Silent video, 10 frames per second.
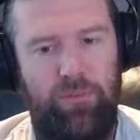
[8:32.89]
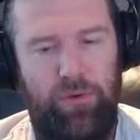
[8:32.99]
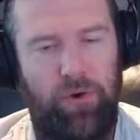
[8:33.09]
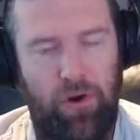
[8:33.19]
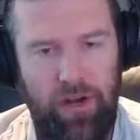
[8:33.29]
you're
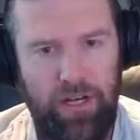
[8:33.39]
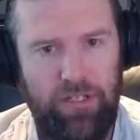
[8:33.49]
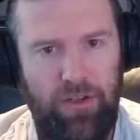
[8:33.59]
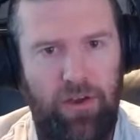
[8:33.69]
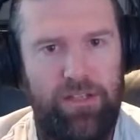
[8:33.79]

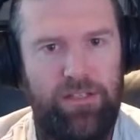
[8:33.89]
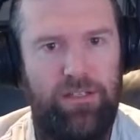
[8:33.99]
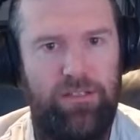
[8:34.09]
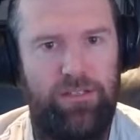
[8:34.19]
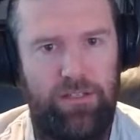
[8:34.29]

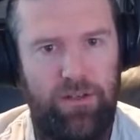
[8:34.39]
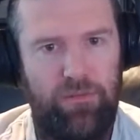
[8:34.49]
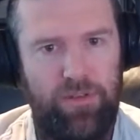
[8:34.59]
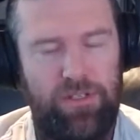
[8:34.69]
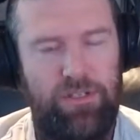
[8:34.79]
productizing
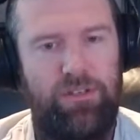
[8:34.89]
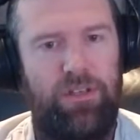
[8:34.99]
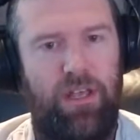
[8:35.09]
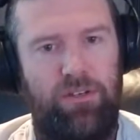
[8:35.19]
services